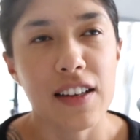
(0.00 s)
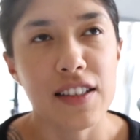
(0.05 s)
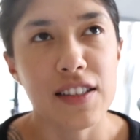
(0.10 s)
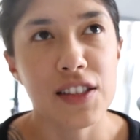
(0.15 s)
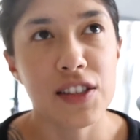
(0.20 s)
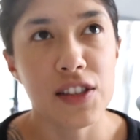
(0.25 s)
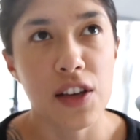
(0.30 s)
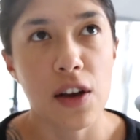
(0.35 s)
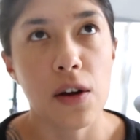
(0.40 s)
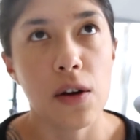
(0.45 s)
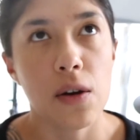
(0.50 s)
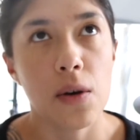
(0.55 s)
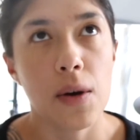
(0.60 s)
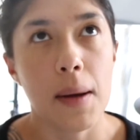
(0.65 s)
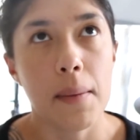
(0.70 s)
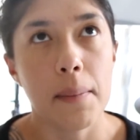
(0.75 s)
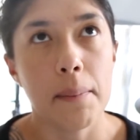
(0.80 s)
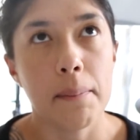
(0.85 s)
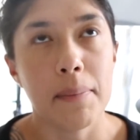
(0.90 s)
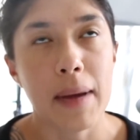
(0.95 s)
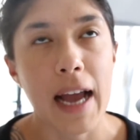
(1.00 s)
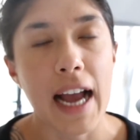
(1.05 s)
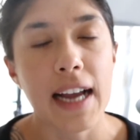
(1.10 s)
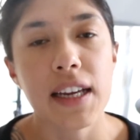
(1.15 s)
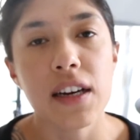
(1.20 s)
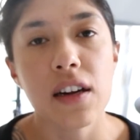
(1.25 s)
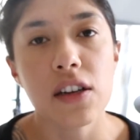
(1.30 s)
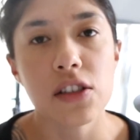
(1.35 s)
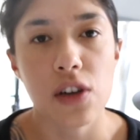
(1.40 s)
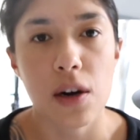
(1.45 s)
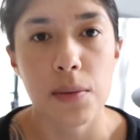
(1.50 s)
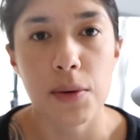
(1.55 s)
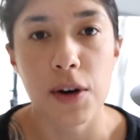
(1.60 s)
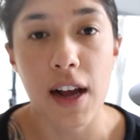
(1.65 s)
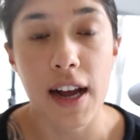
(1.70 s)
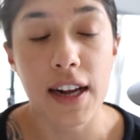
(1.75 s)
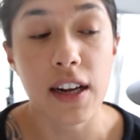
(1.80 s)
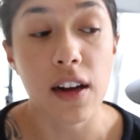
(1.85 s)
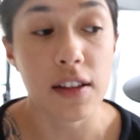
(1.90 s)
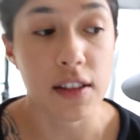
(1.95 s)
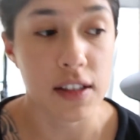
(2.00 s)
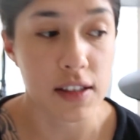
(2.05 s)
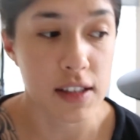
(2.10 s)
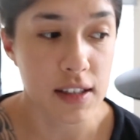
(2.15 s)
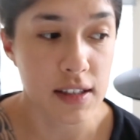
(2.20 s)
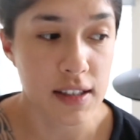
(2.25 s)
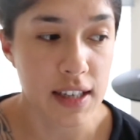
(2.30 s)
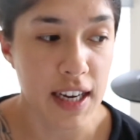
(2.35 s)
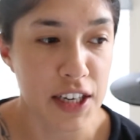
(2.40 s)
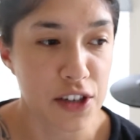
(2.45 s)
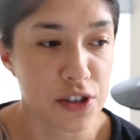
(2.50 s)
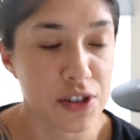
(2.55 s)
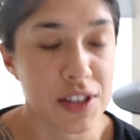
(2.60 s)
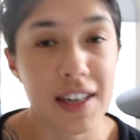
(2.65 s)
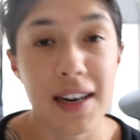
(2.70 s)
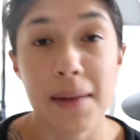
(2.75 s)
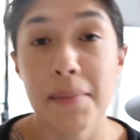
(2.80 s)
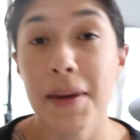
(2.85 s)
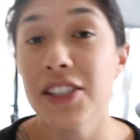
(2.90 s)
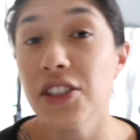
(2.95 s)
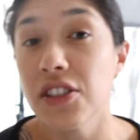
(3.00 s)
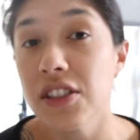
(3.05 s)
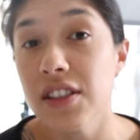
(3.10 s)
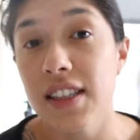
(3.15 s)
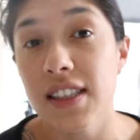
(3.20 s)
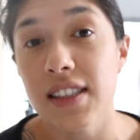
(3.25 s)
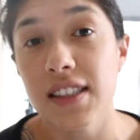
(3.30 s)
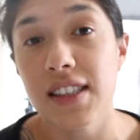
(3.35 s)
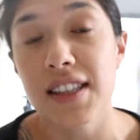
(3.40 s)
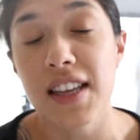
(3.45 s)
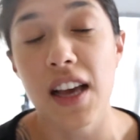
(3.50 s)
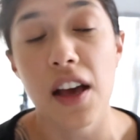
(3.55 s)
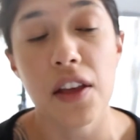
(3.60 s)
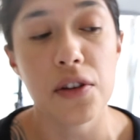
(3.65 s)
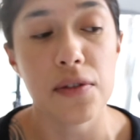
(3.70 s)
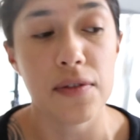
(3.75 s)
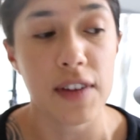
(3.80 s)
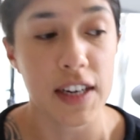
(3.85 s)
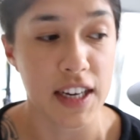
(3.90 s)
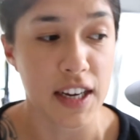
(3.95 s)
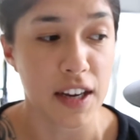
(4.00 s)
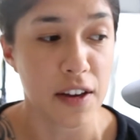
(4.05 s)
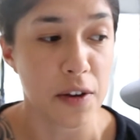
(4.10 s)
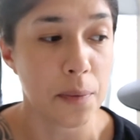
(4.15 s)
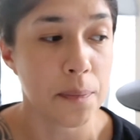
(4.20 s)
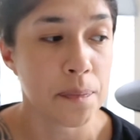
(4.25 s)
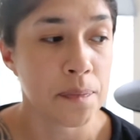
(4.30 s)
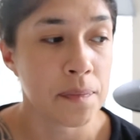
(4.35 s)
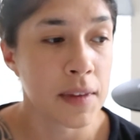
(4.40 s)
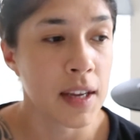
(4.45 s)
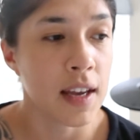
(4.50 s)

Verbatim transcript: so back in October, I got these containers, and I mentioned this in the other video.